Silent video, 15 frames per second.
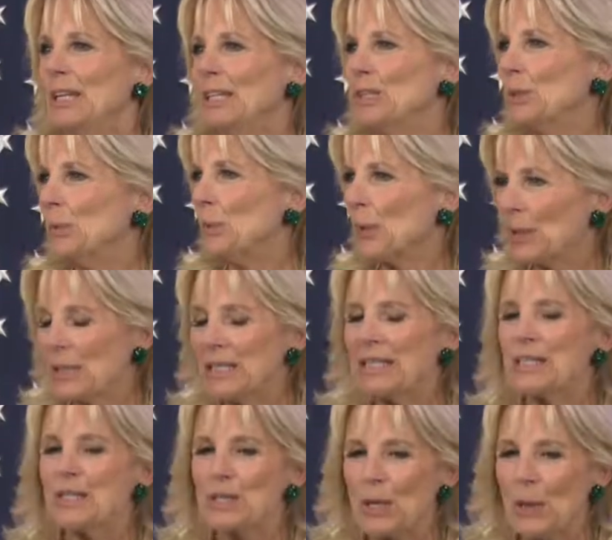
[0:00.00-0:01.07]
Your work
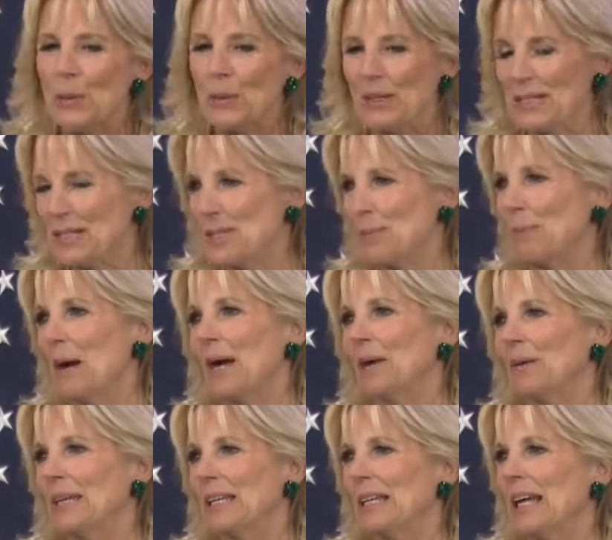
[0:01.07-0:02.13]
is so
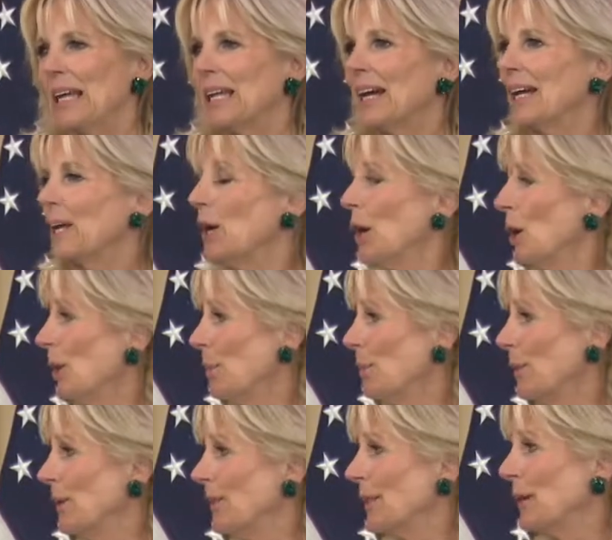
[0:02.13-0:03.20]
inspiring, and I
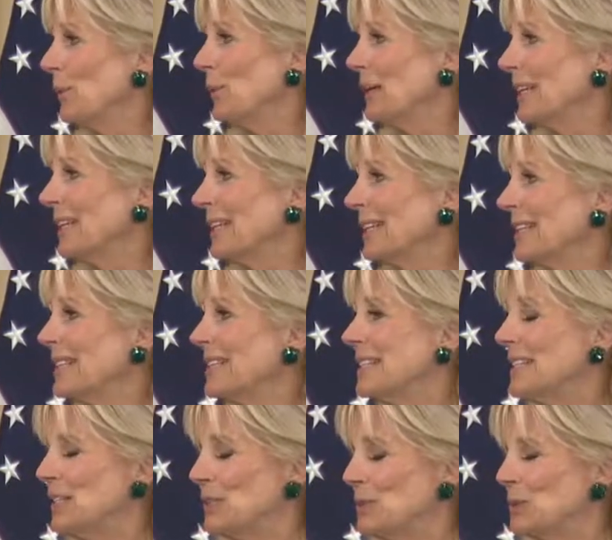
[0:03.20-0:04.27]
hope that we can
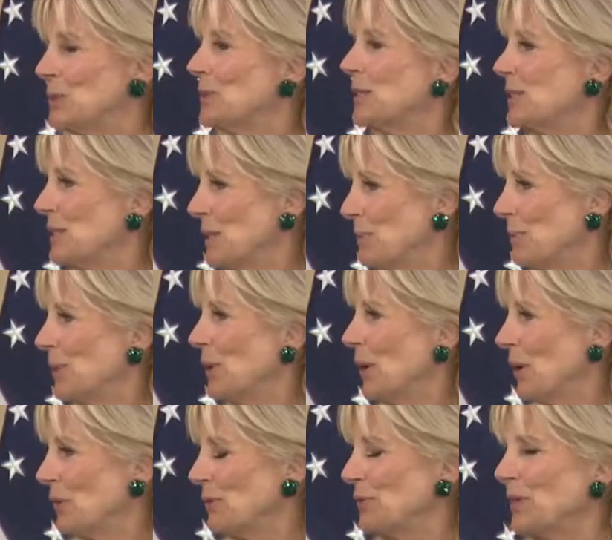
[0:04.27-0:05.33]
continue to deepen
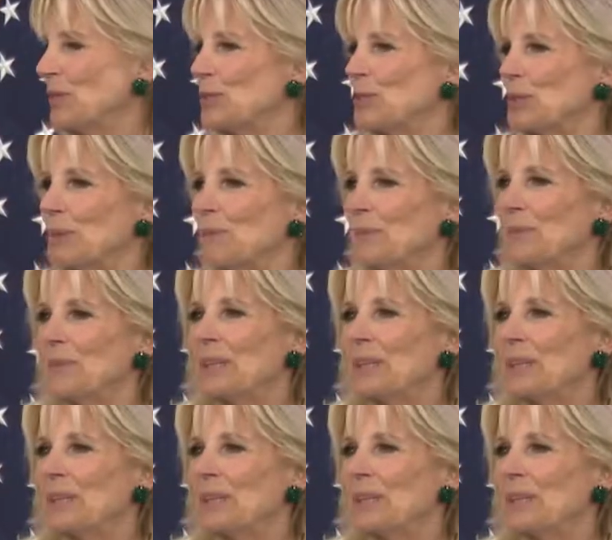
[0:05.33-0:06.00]
our friendship.